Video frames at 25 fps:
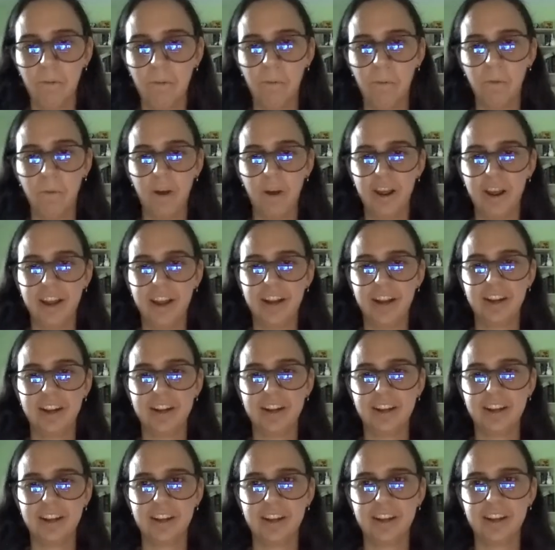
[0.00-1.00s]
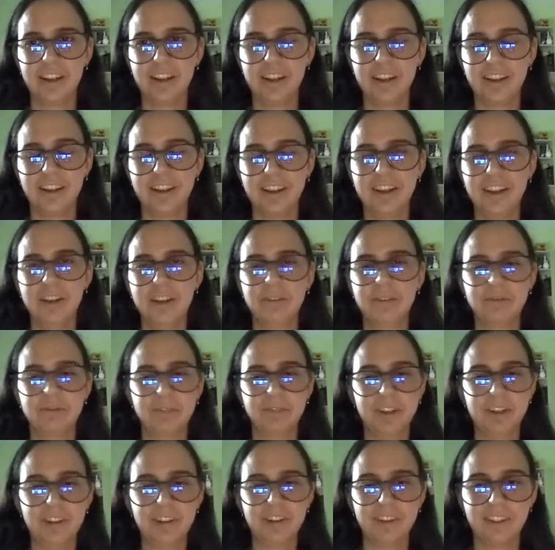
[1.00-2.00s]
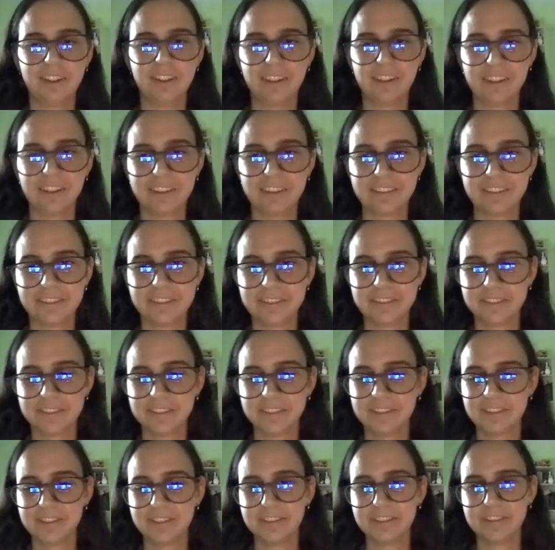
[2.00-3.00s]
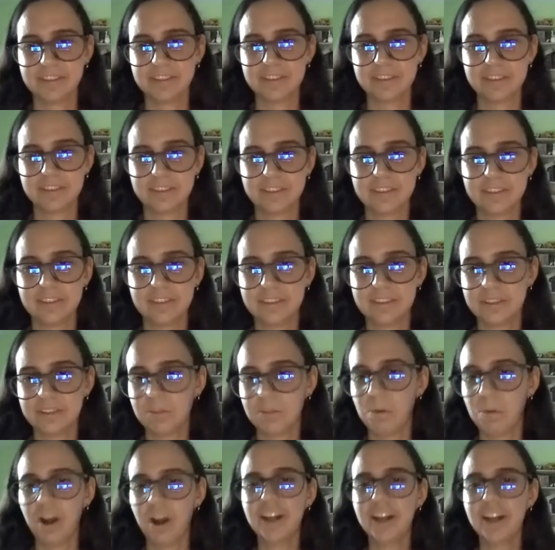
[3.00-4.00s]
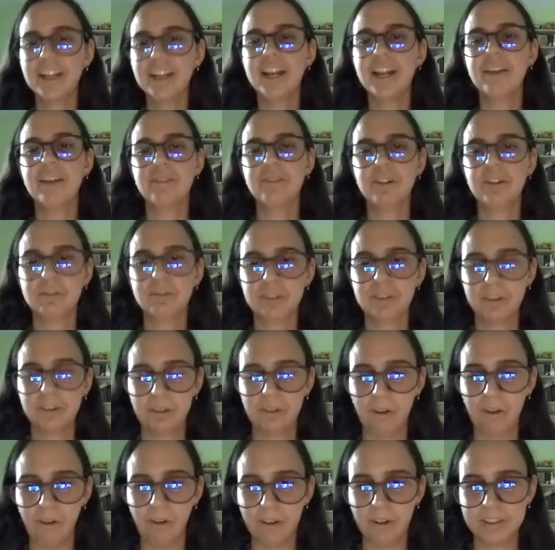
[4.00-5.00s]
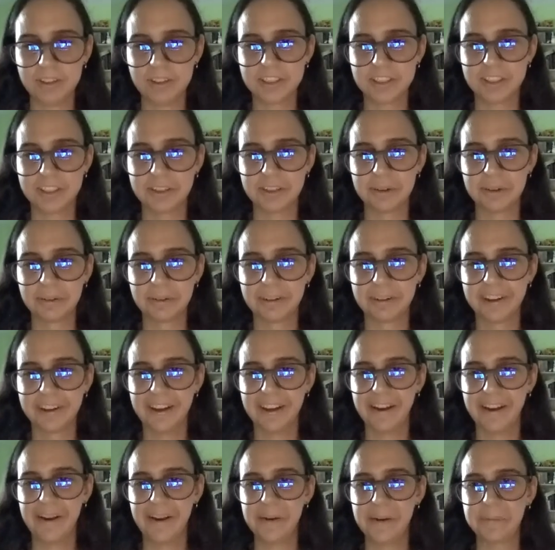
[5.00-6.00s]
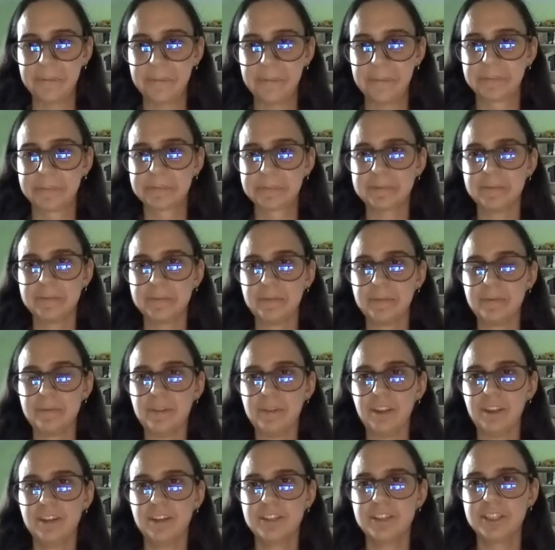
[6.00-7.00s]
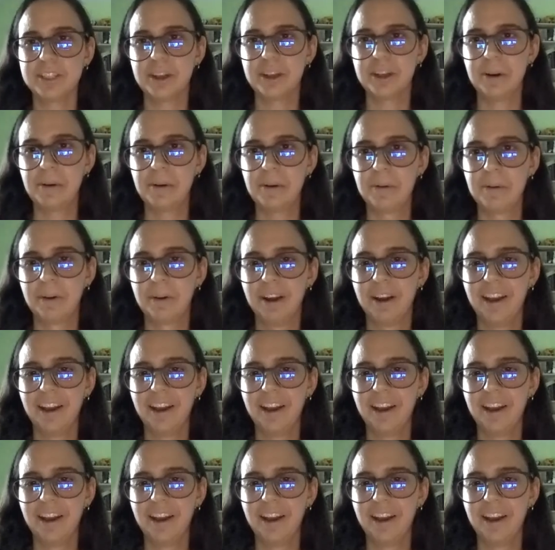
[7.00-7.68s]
when you feel, when and if you feel called to. So